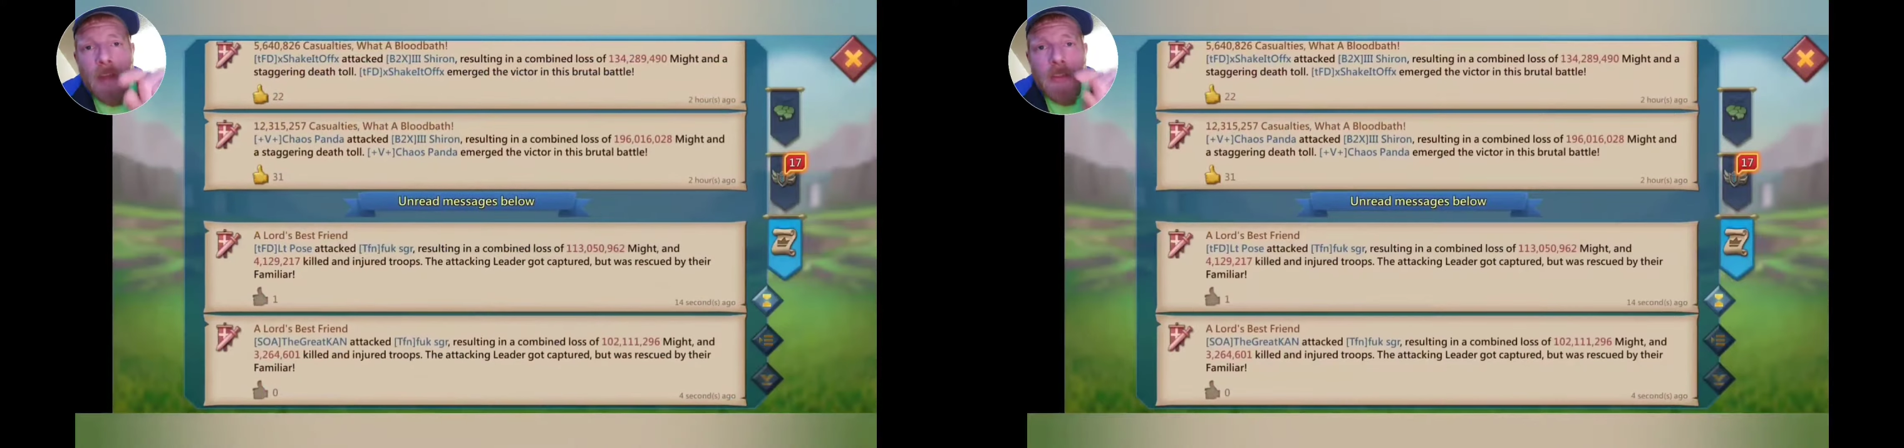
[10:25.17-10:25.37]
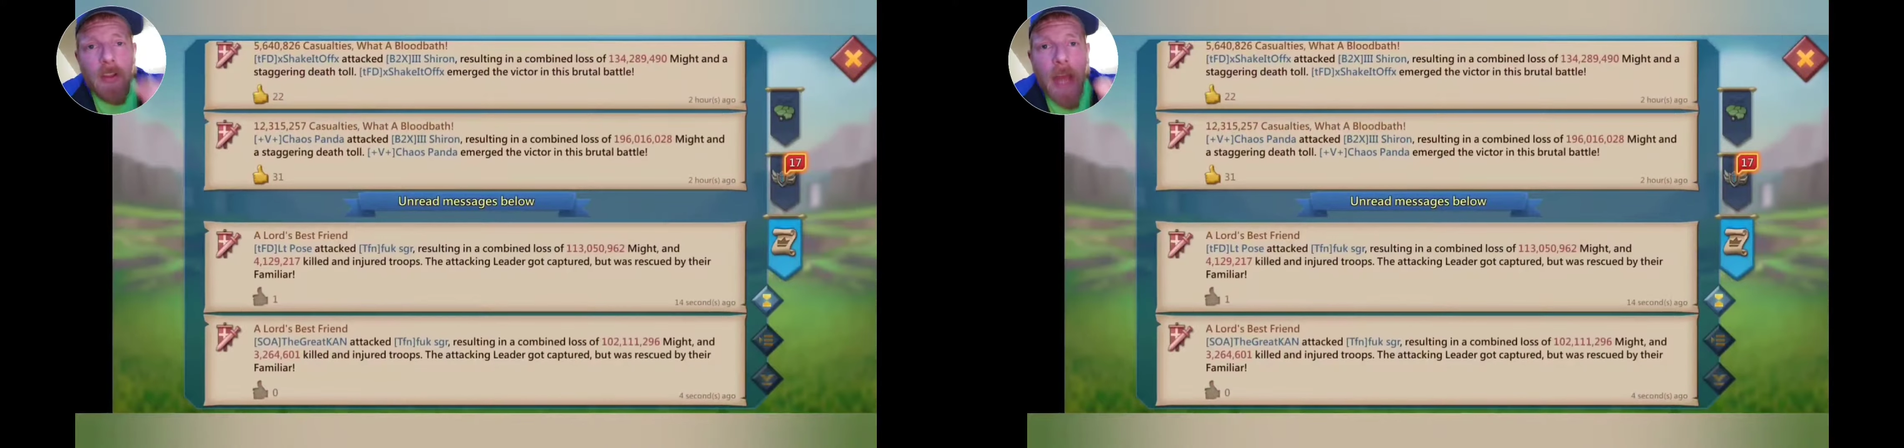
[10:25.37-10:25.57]

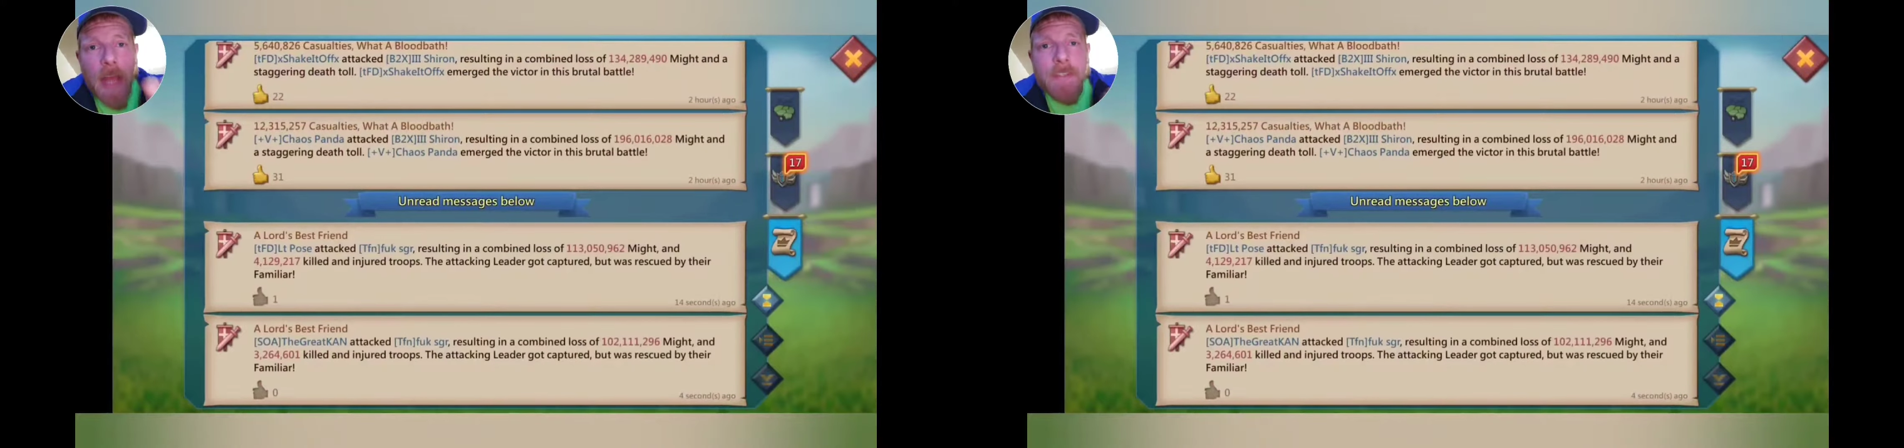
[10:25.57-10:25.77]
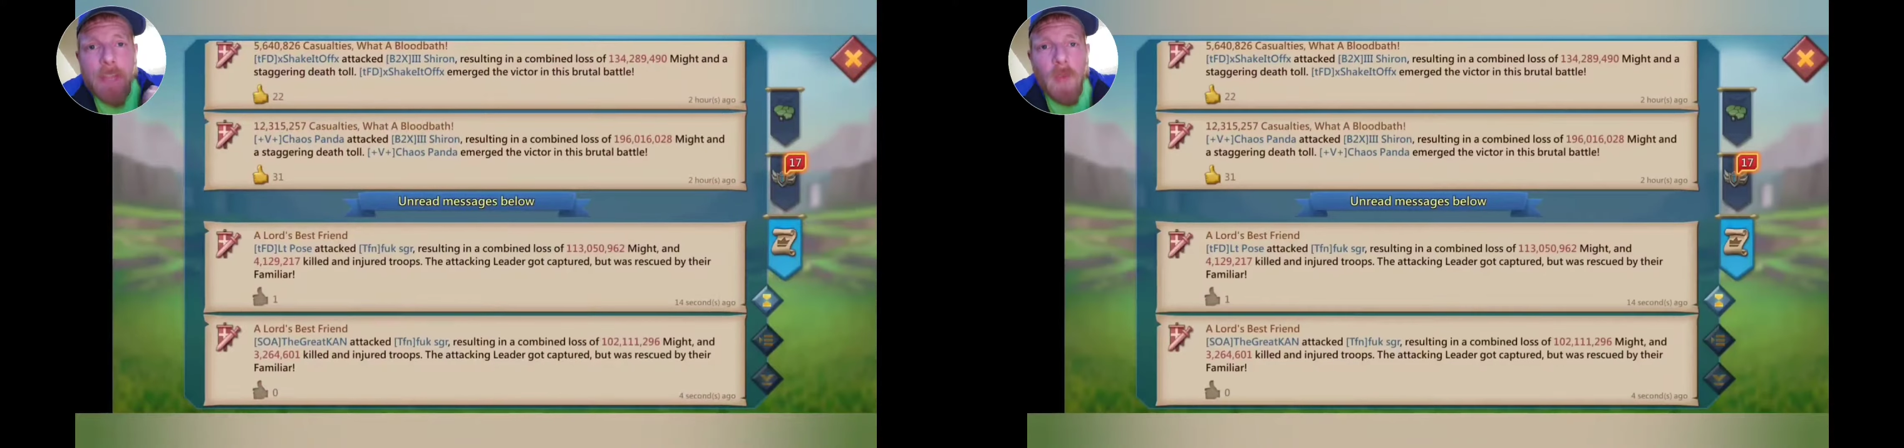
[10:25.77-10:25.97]
The
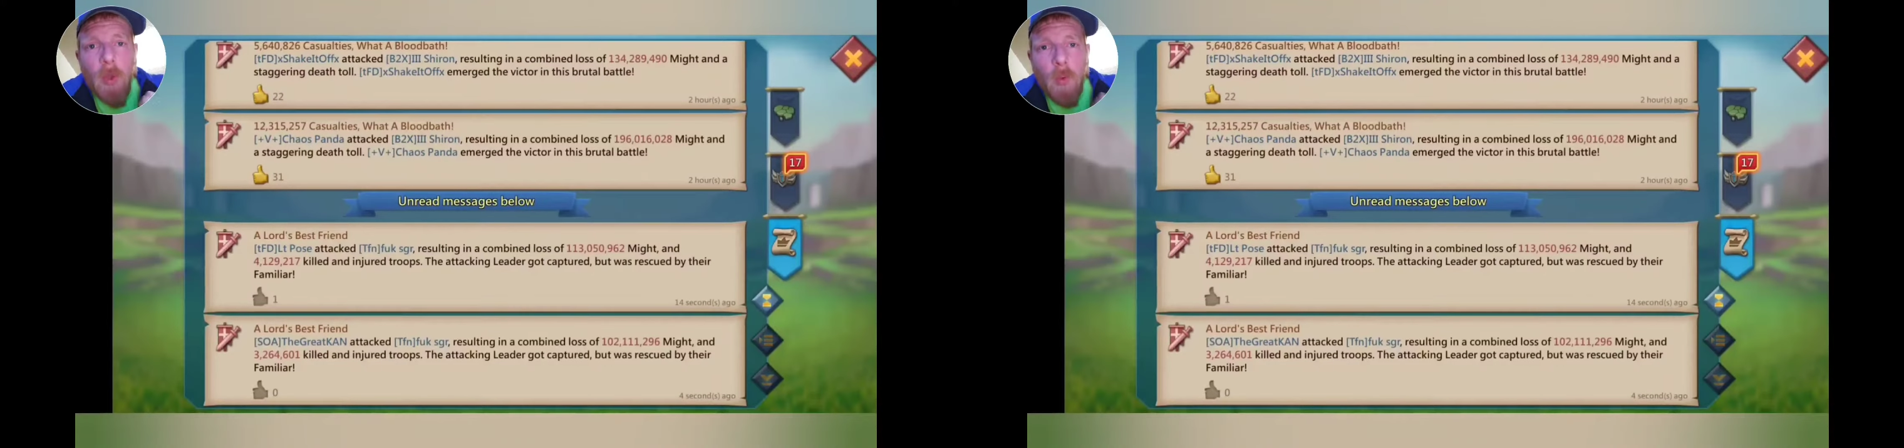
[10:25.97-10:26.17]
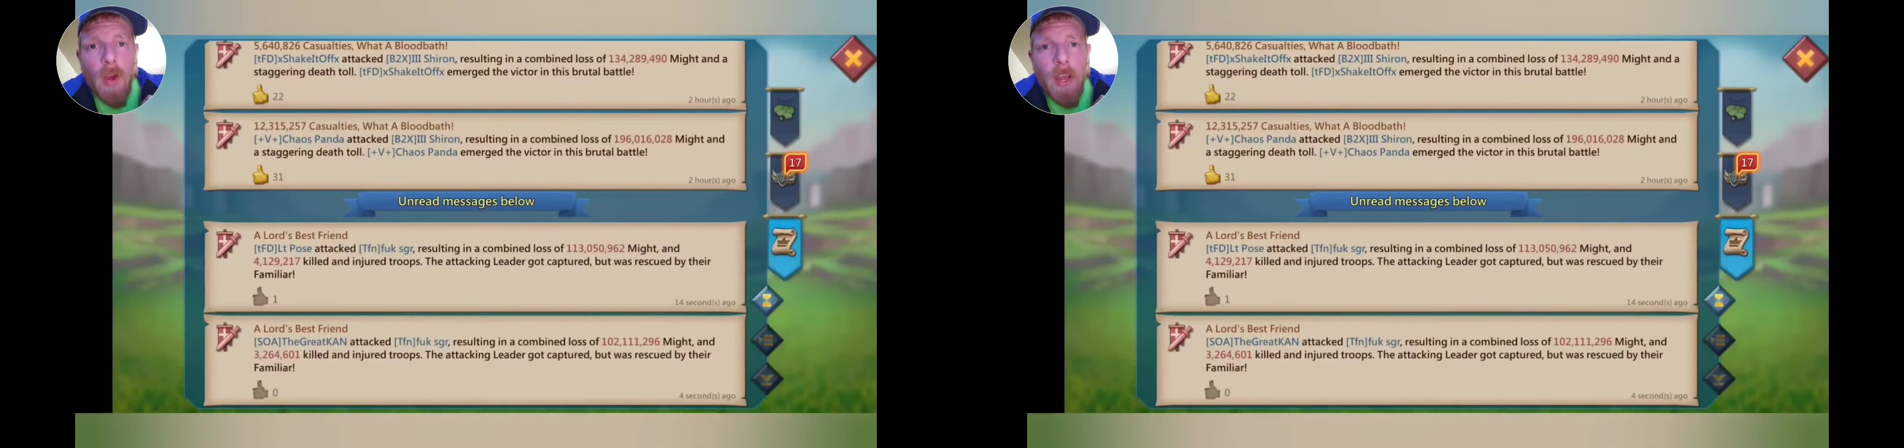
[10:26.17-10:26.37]
last thing
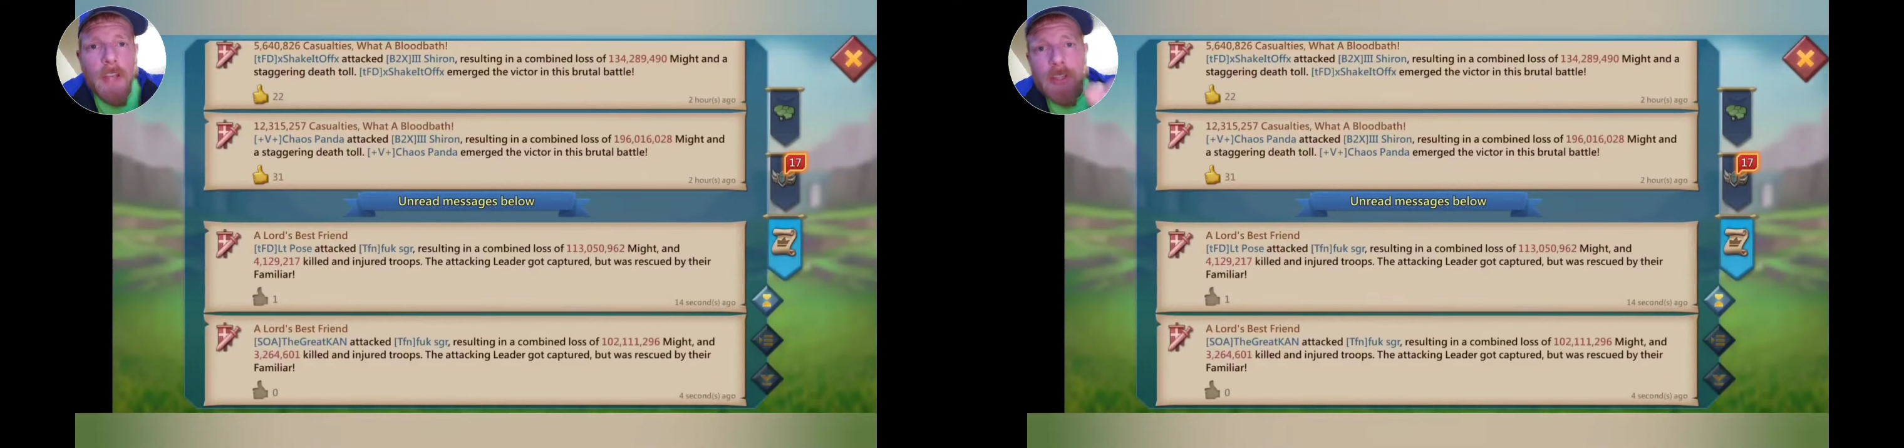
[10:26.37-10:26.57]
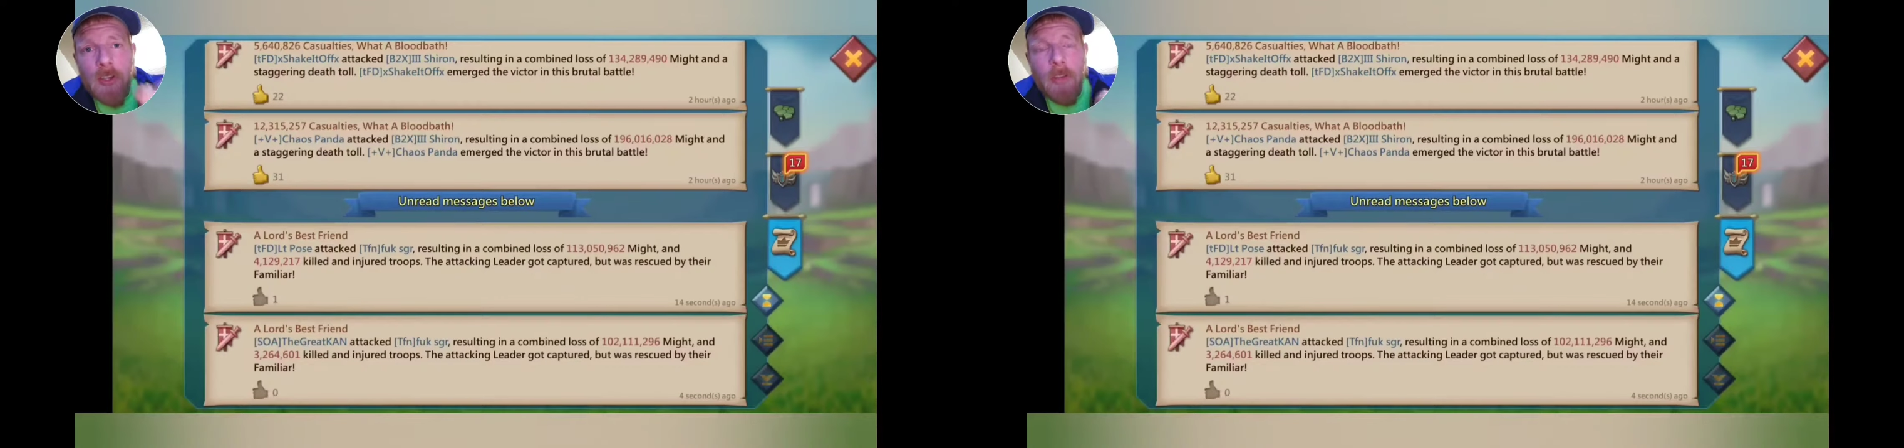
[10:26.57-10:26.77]
we want
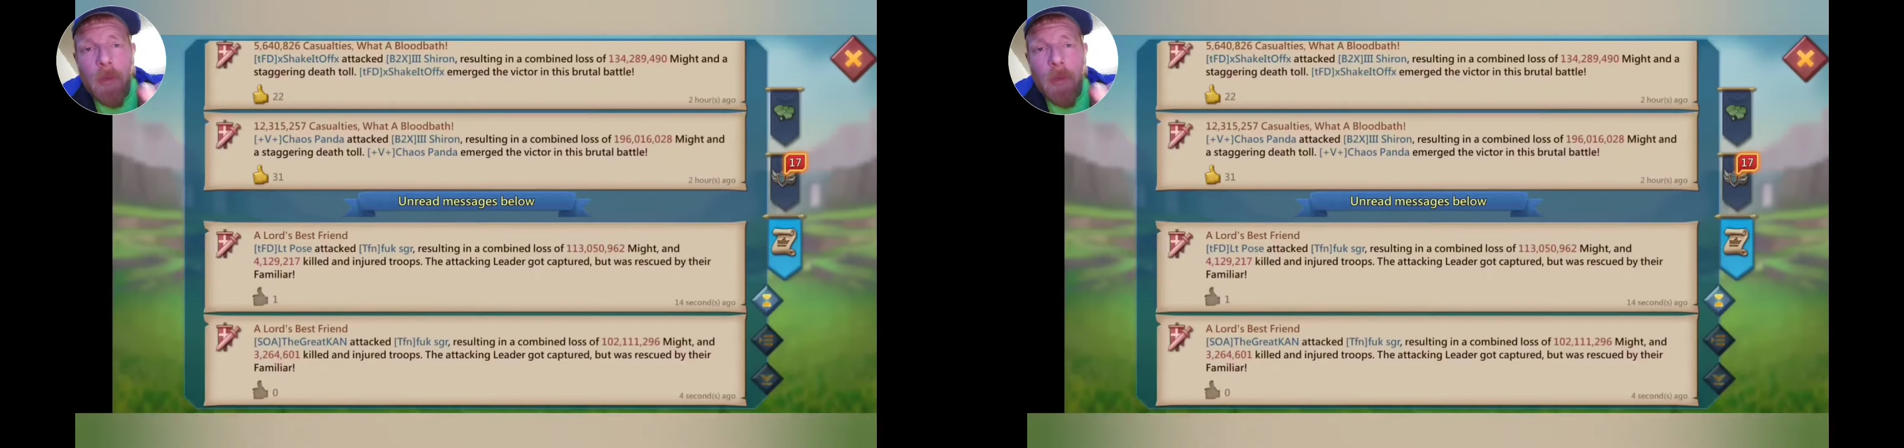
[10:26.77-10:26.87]
is new